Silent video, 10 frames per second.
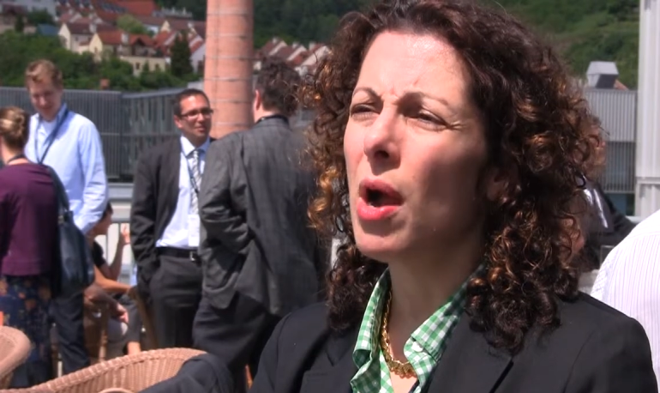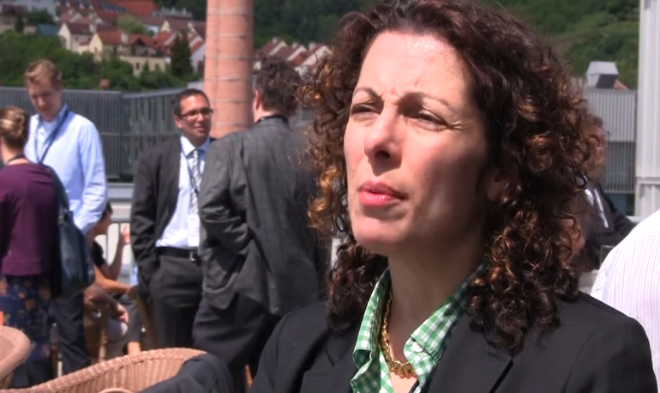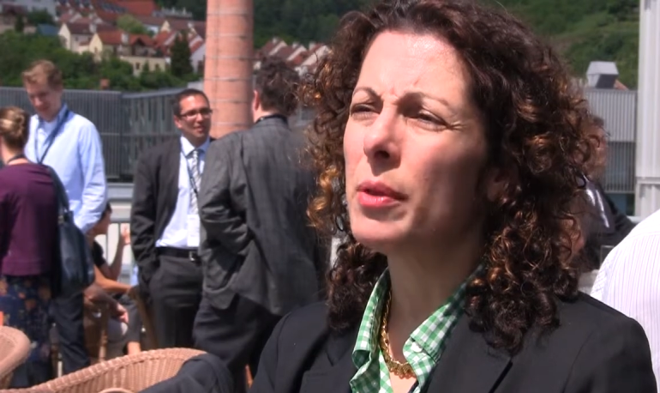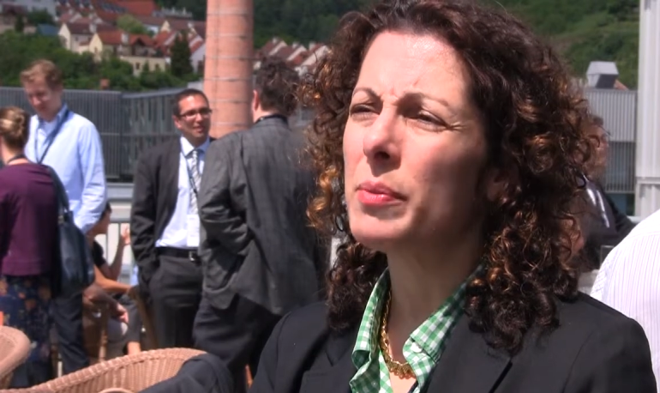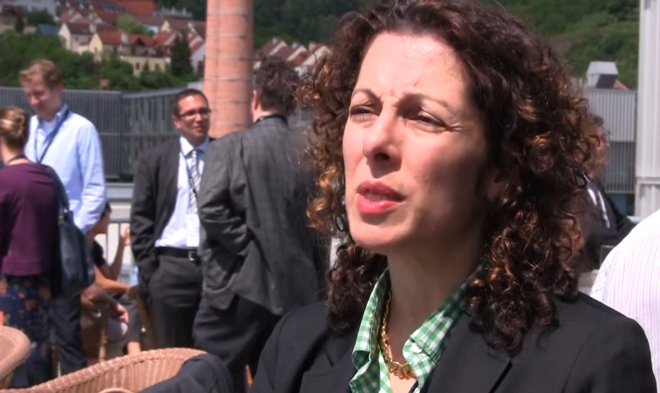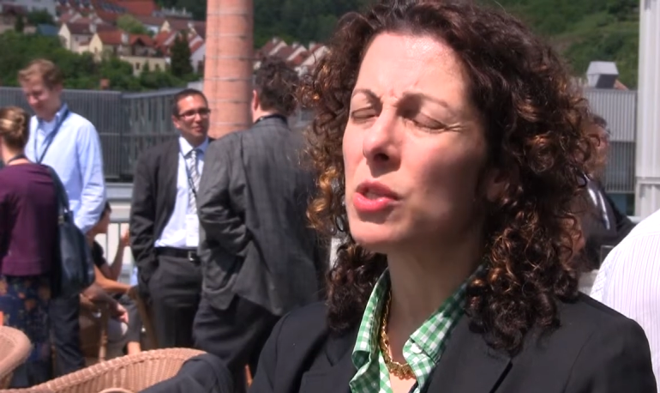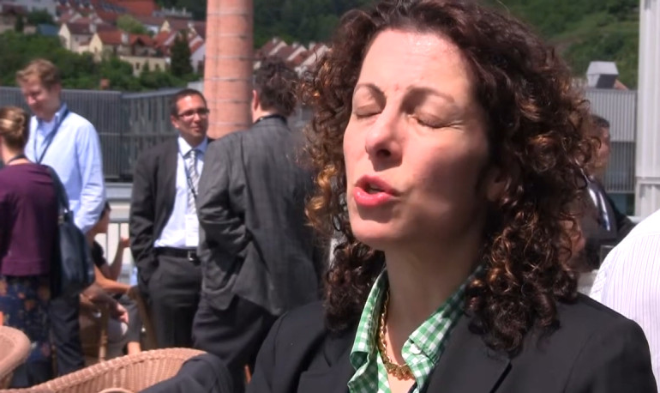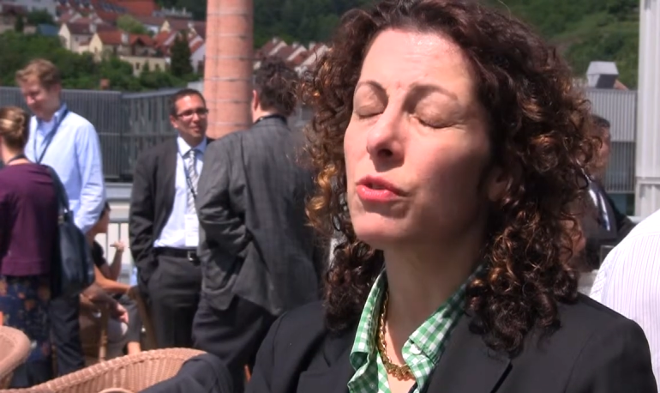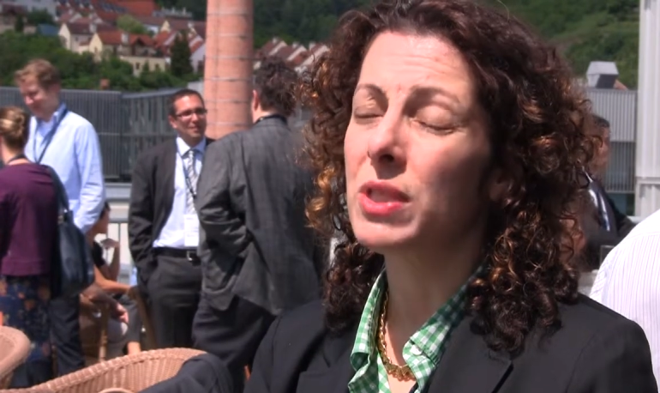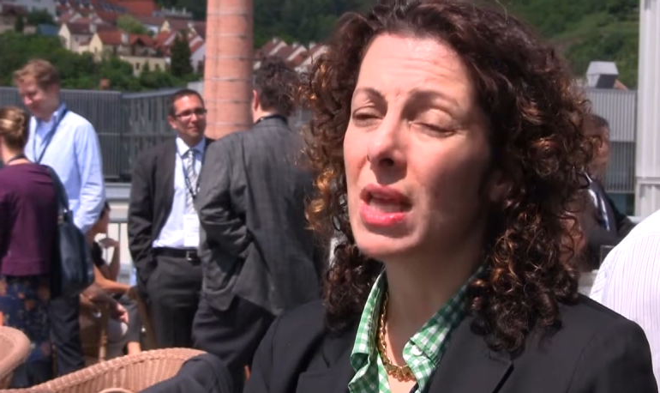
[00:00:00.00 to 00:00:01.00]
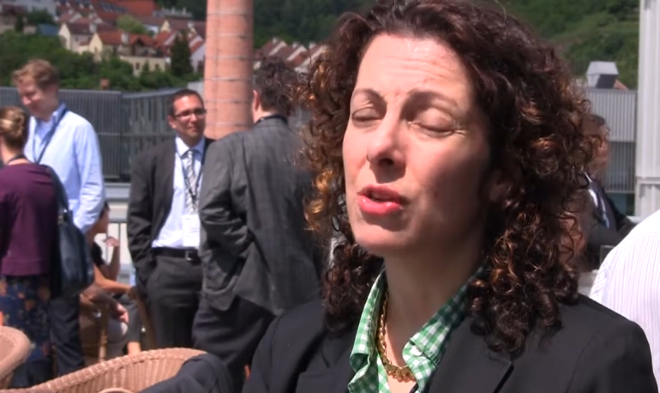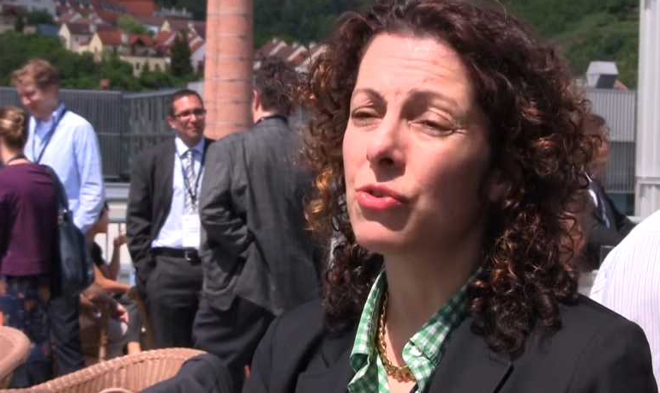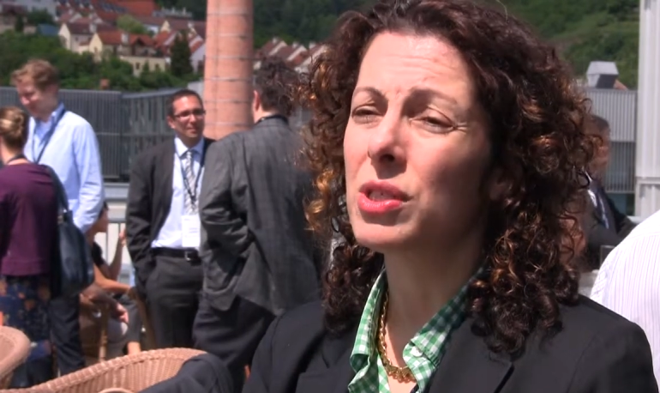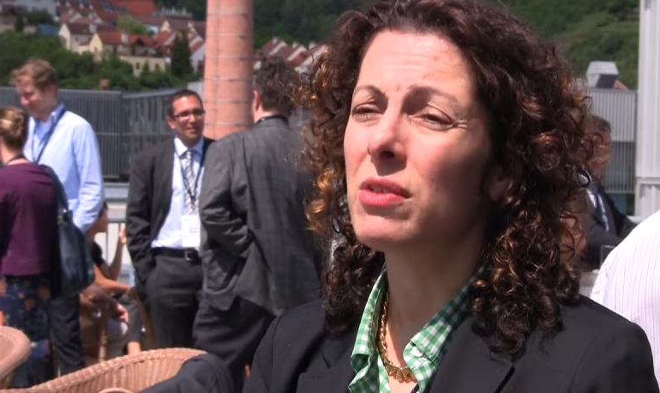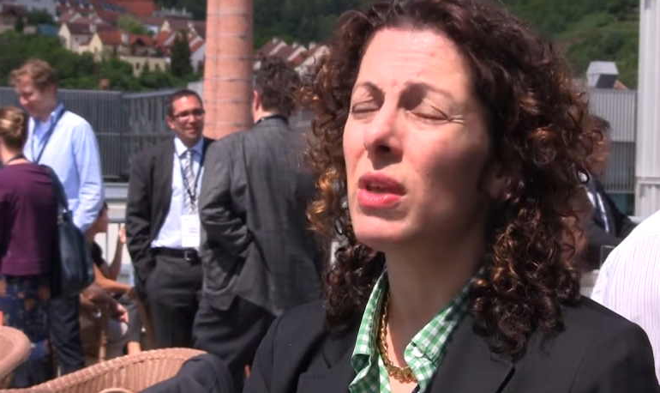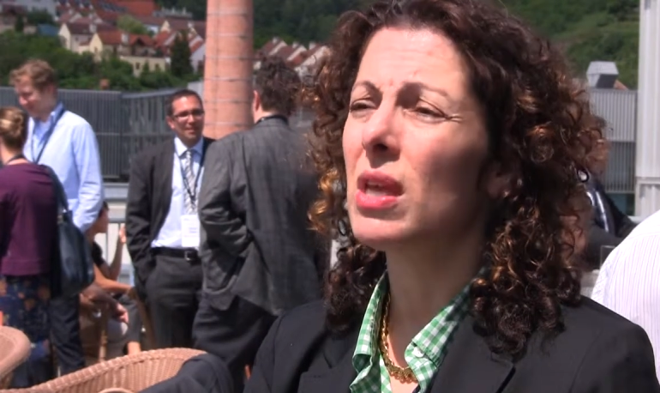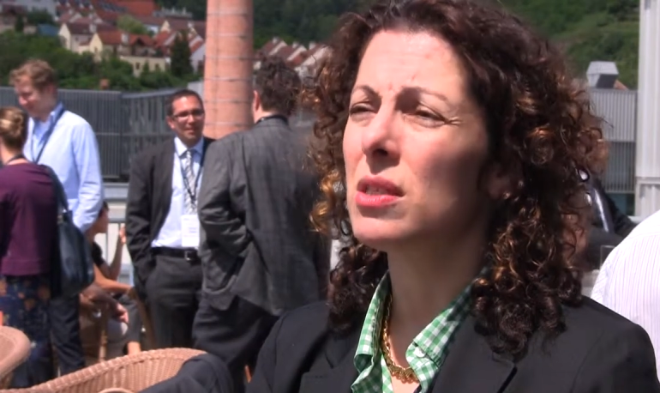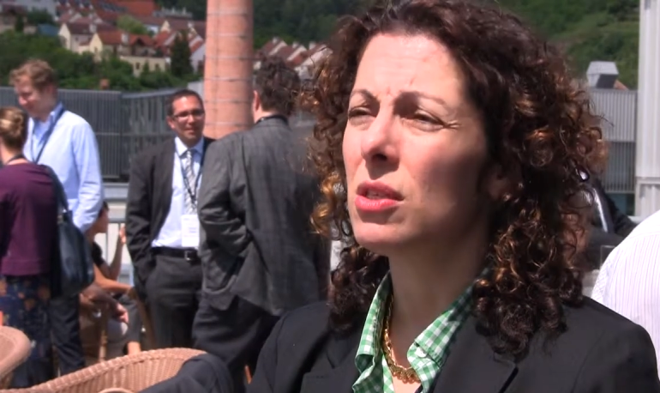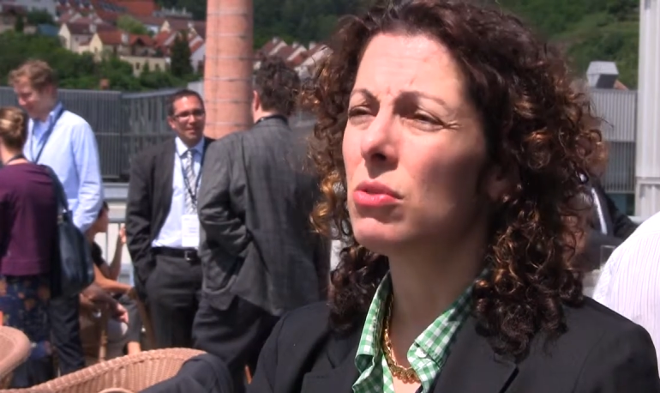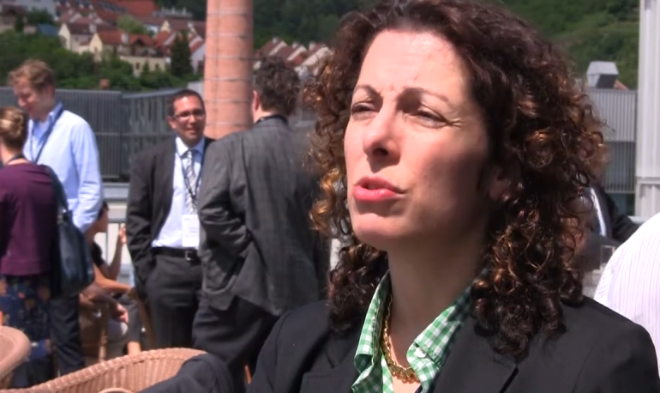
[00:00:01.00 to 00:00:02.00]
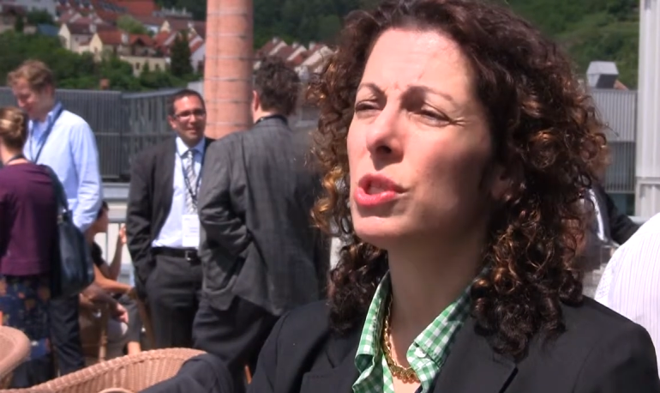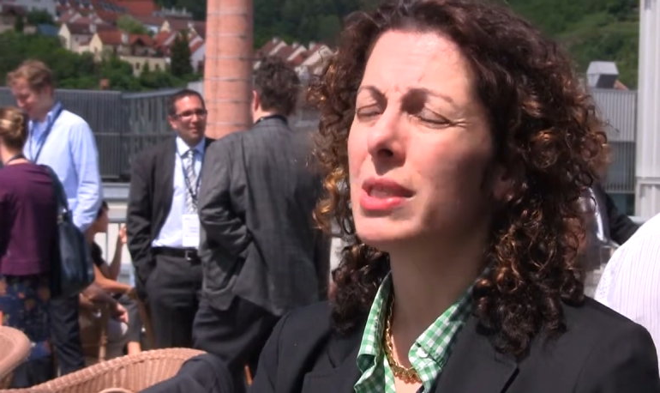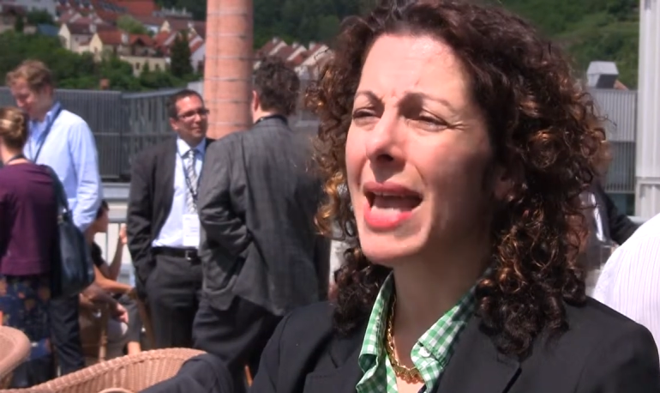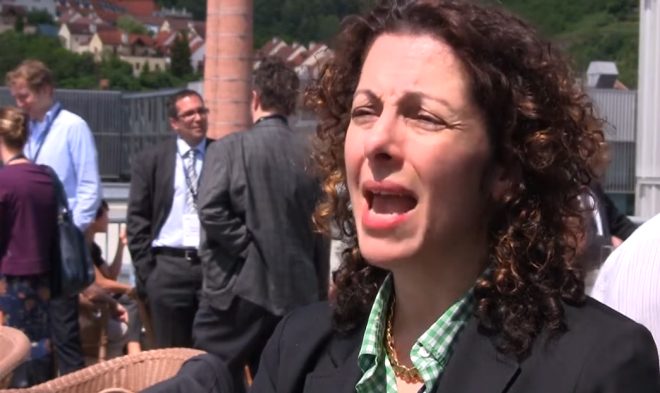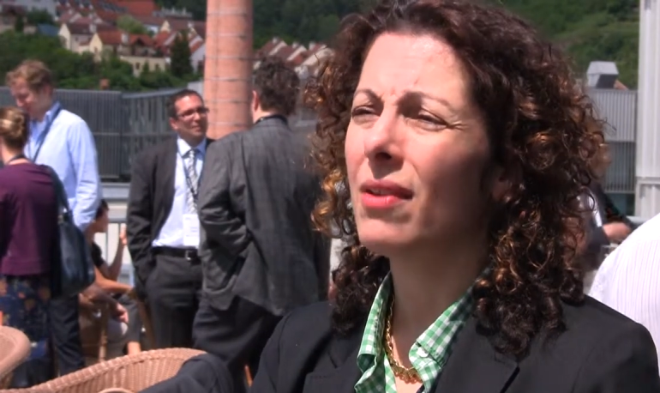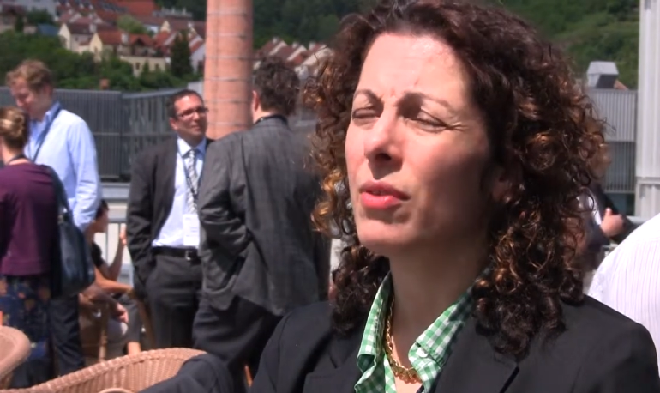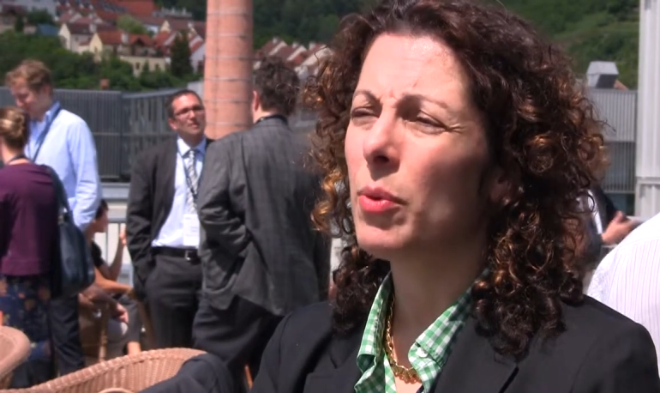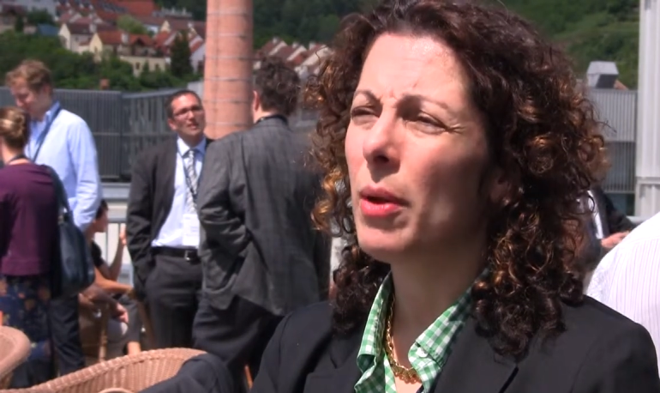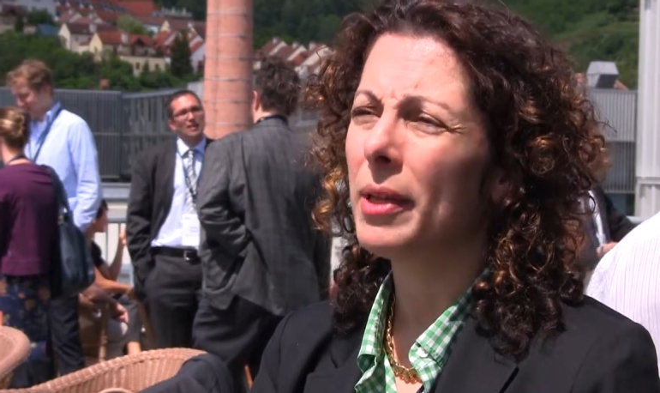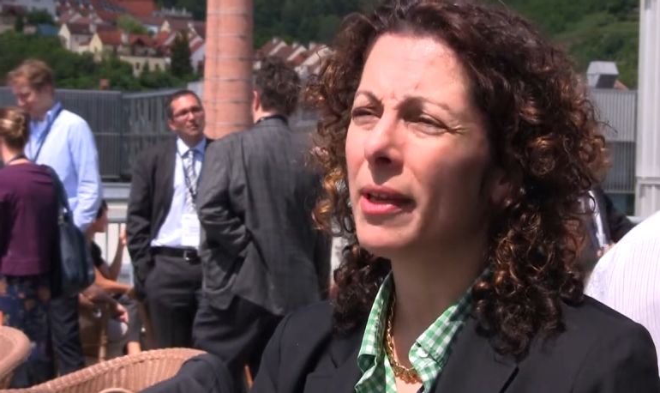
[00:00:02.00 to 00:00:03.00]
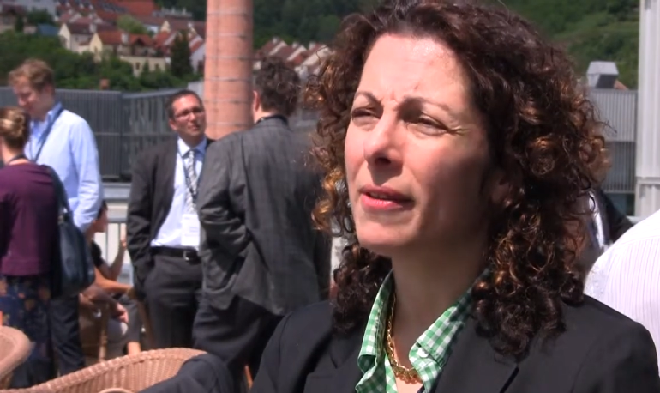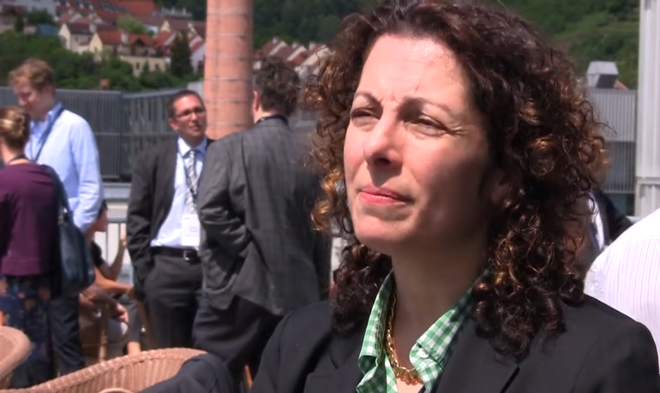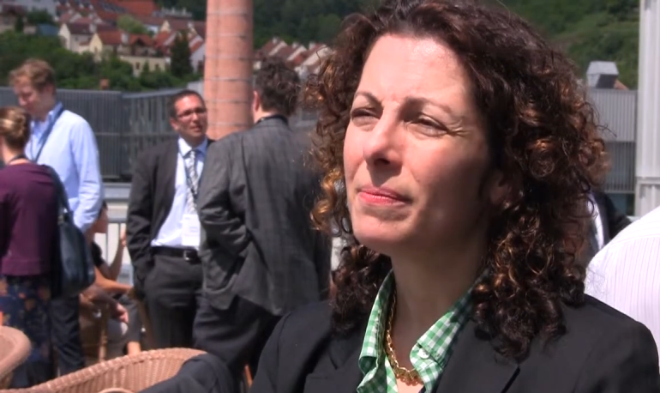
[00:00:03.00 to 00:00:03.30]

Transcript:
Speaker 1: problems that serves the interests of the institutions and of the public.